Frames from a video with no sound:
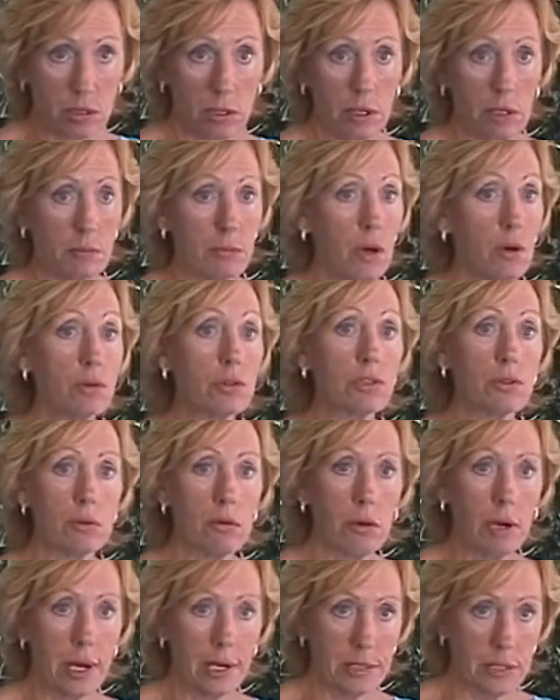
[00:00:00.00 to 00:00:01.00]
the
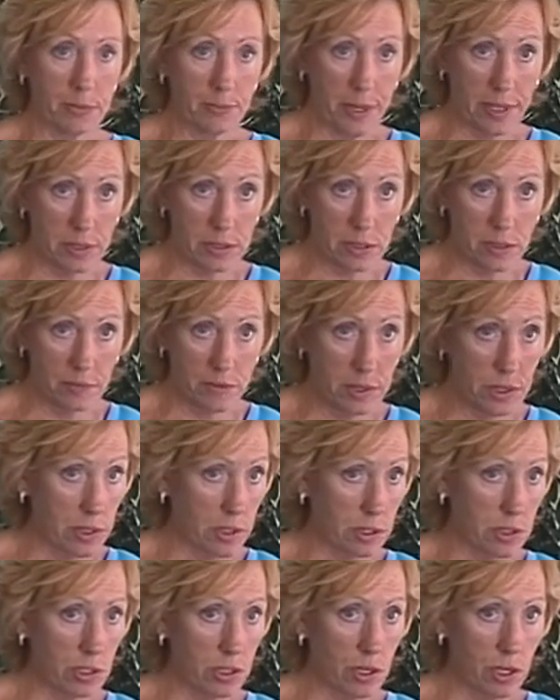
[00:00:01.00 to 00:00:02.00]
emotional aspects of
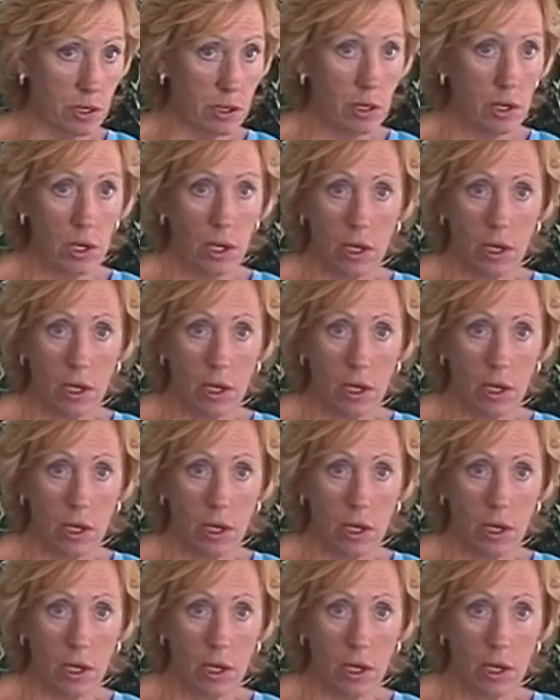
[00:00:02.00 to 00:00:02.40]
addiction,